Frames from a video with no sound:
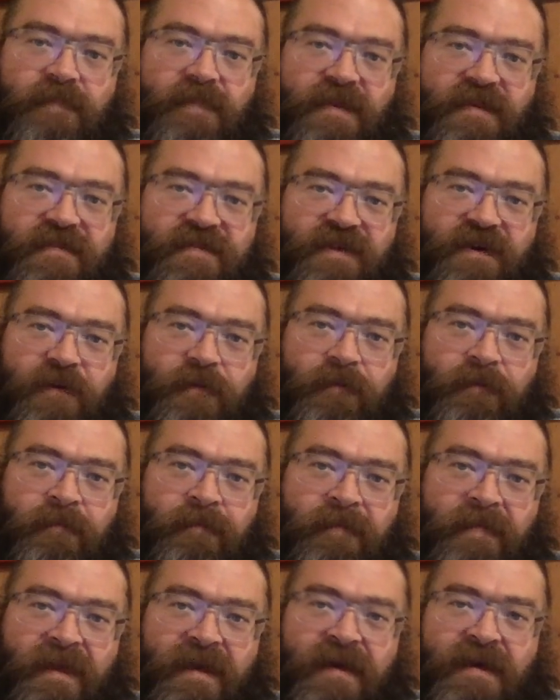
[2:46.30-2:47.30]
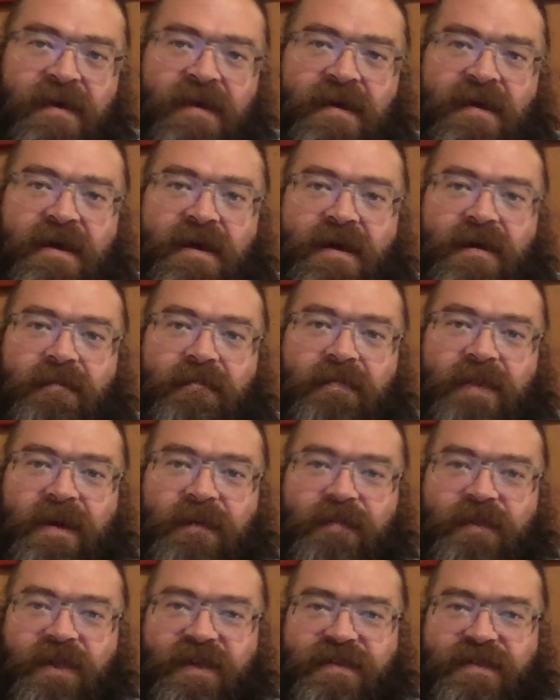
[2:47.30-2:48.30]
So, my
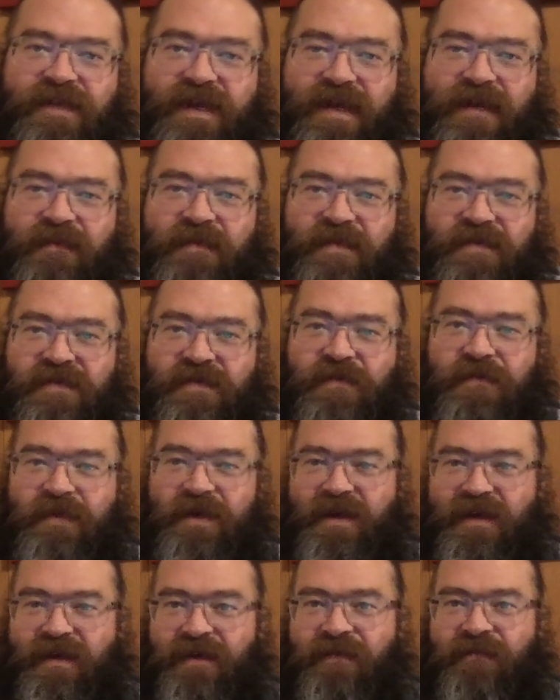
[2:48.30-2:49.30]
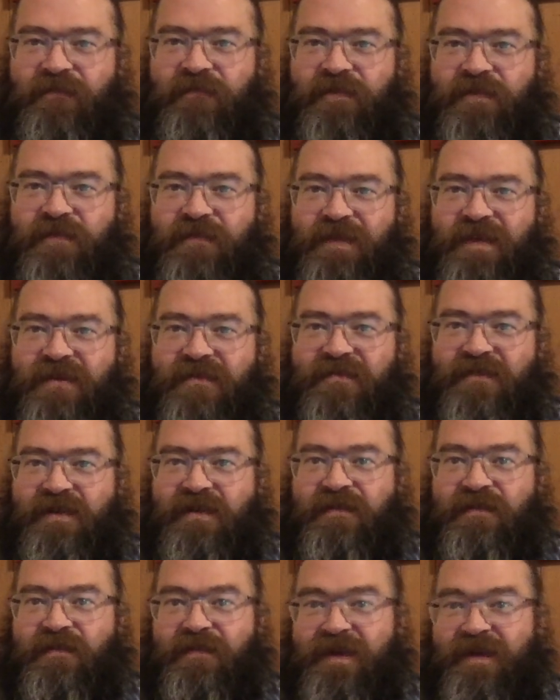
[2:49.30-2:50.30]
blood type is O negative, which means
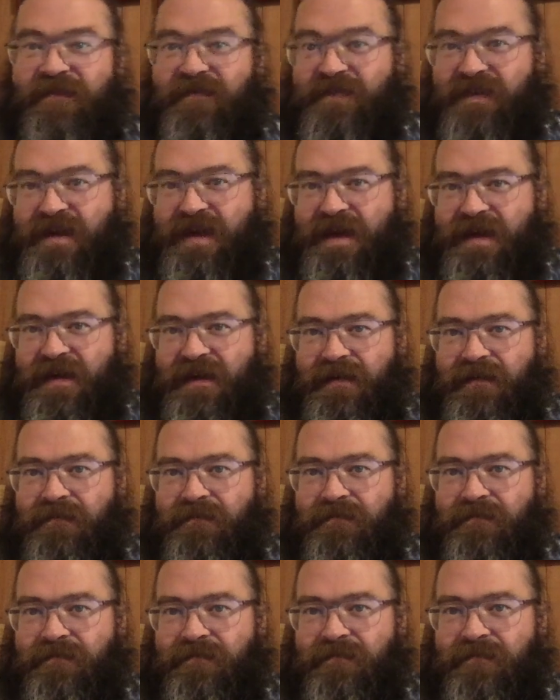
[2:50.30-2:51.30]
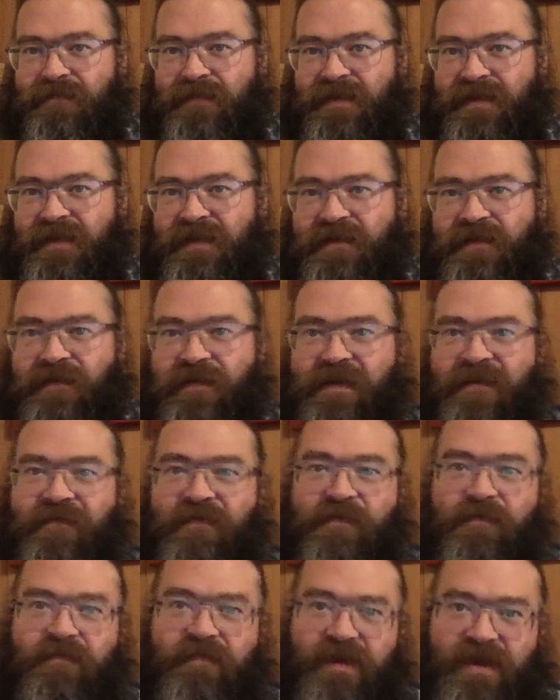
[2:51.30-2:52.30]
I don't have the A, and I don't have
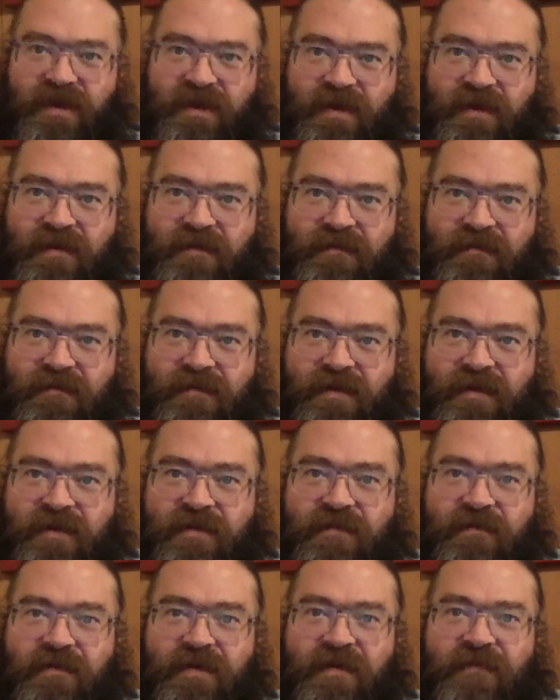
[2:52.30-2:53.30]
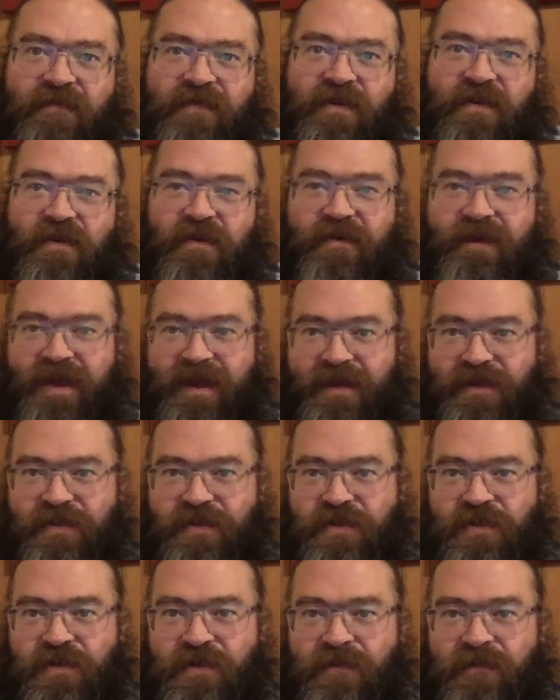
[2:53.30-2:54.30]
the B, and I don't have the
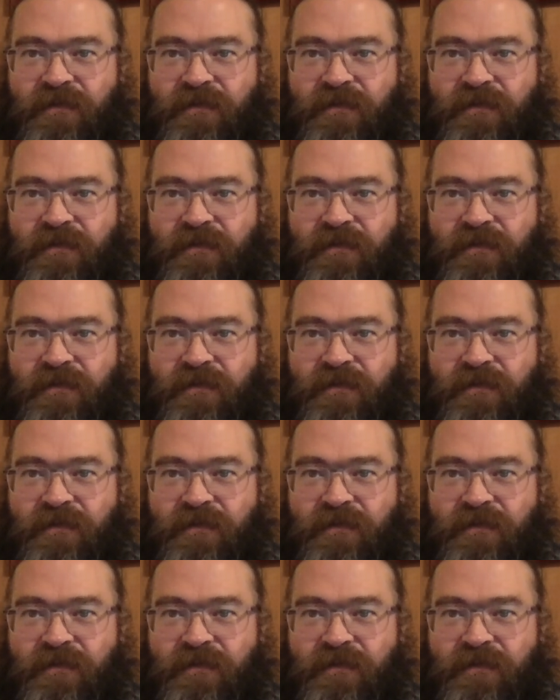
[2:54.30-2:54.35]
RH.